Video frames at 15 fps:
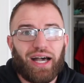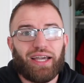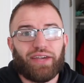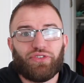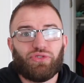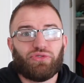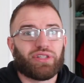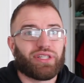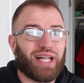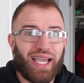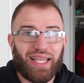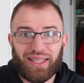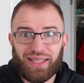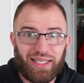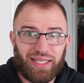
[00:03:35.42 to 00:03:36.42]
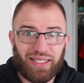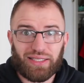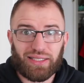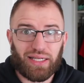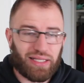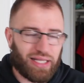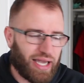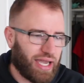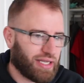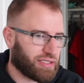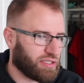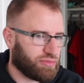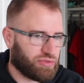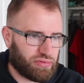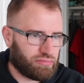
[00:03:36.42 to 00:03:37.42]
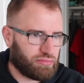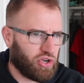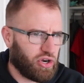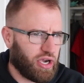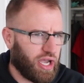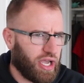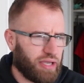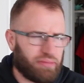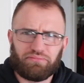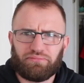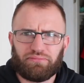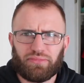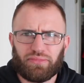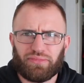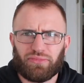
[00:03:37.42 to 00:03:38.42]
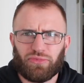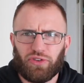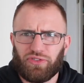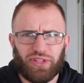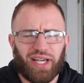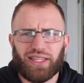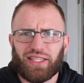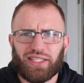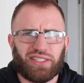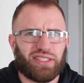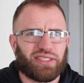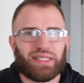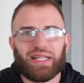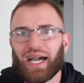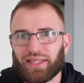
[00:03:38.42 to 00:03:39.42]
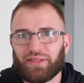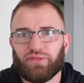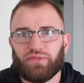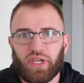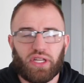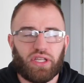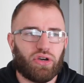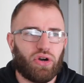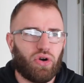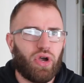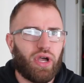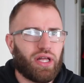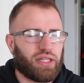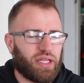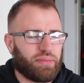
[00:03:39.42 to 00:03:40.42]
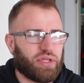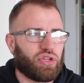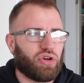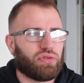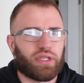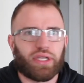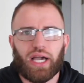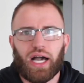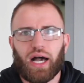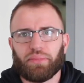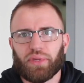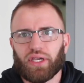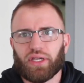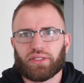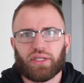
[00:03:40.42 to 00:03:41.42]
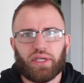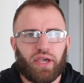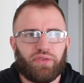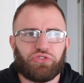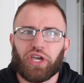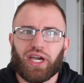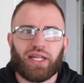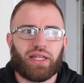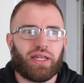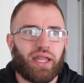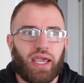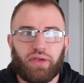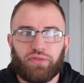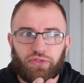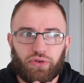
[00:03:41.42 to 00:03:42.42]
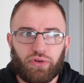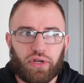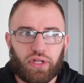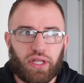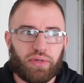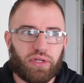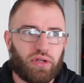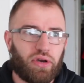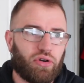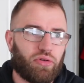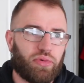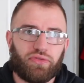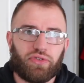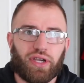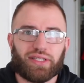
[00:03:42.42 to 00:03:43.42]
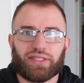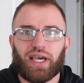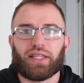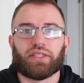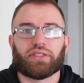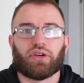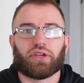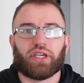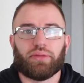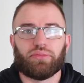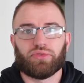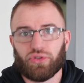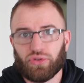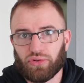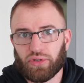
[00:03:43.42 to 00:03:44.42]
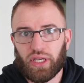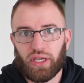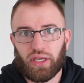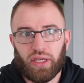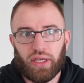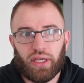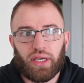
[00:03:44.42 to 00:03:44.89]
If you like this, like, subscribe. Well, if you like this, just like the video. Let me know in the comments. If you got a name for it, let me know. But if you guys like this, I'll keep doing it.